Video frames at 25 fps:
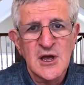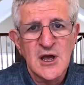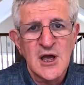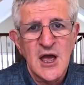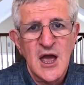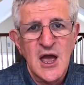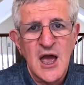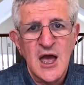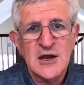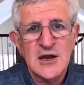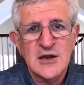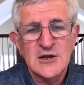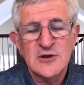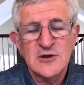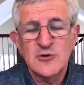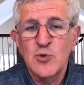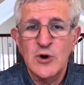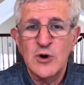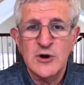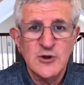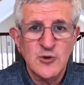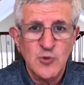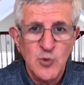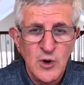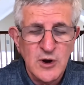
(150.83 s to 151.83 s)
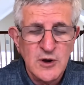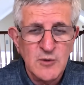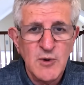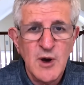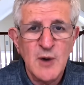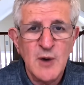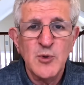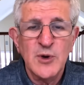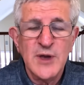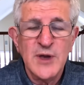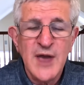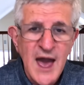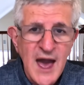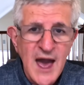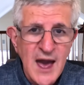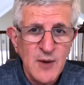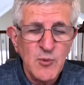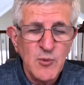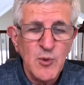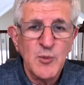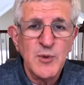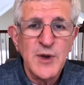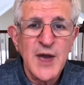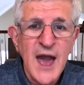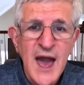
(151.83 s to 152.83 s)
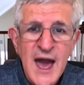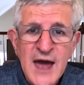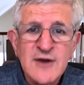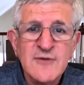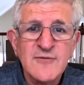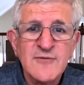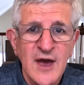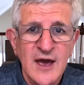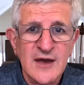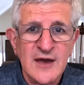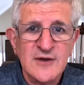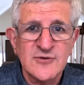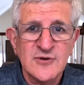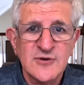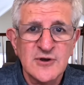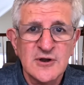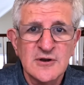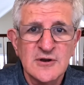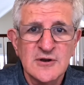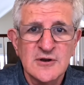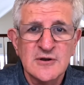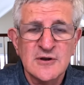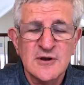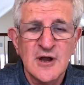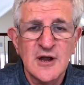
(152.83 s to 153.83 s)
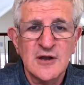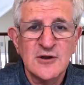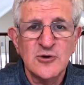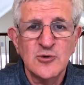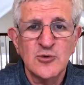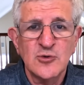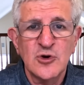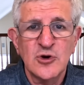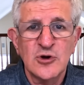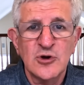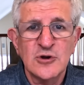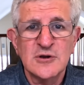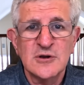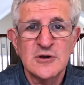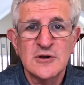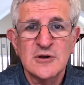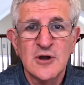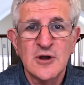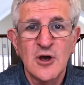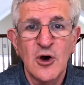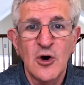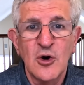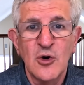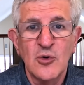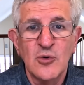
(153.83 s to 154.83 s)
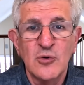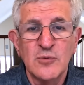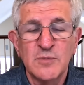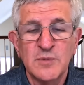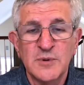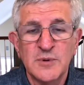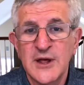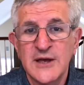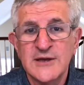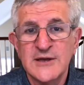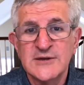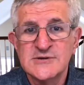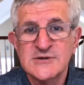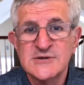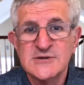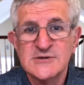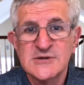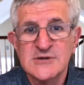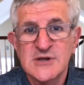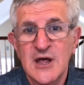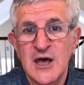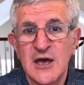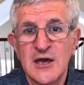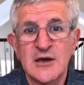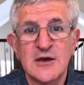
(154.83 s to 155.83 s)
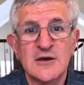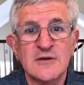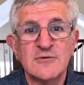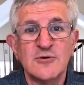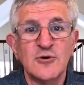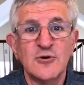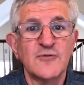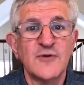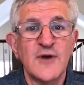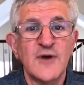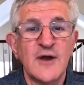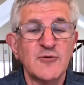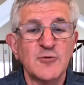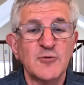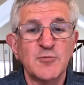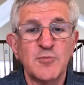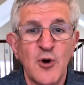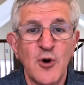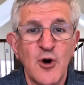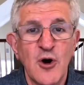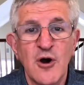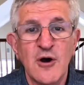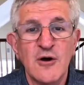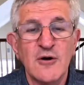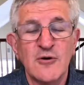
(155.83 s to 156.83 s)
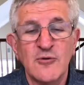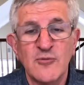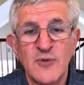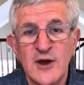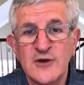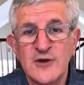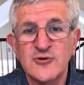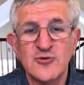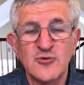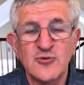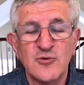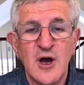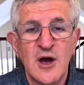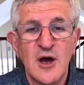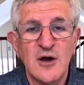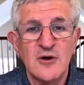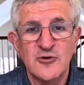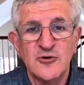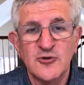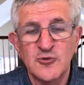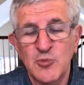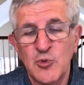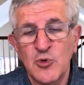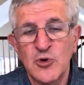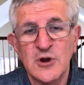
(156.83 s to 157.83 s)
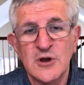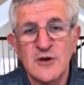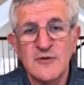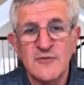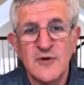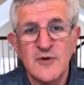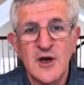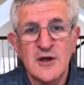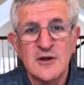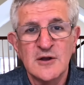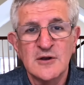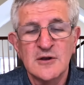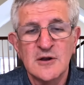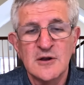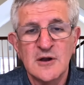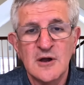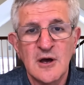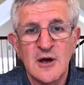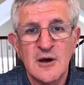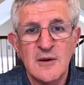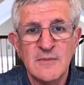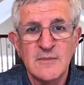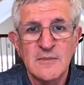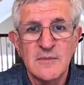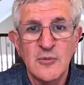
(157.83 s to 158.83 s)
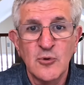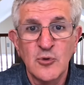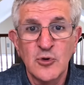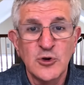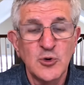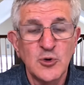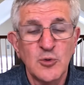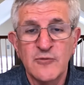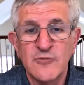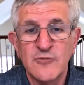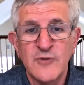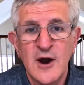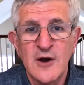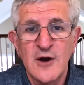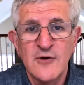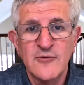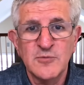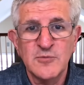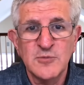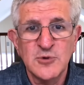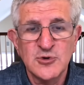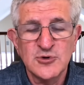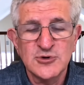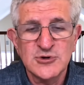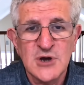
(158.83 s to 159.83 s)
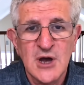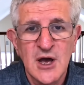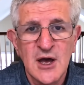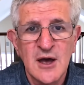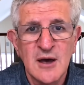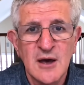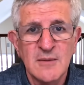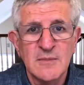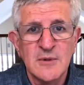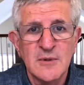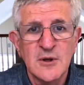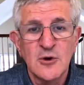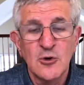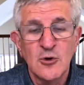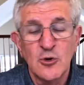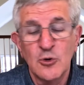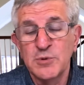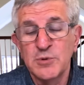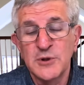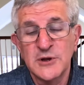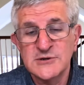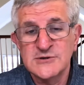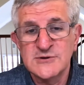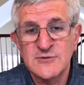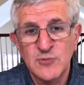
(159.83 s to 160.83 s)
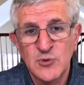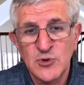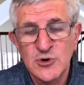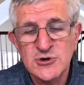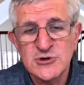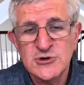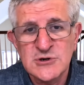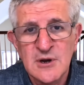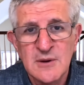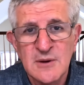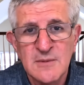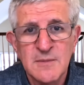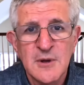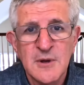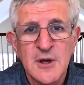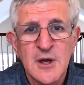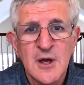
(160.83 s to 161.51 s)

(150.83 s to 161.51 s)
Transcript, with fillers: And in 2021, we ha- when we had a vaccine and you couldn't go places like your favorite bar or restaurant or sporting event, um, or you were fired from your job or place of worship,